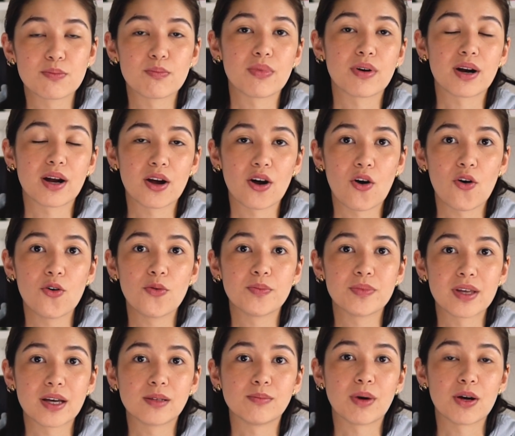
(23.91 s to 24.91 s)
but I hope
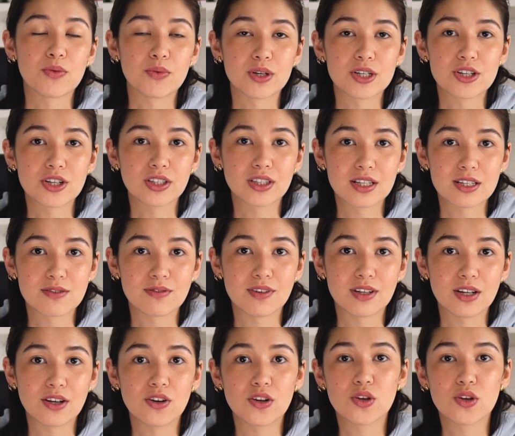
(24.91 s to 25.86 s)
that by watching this video,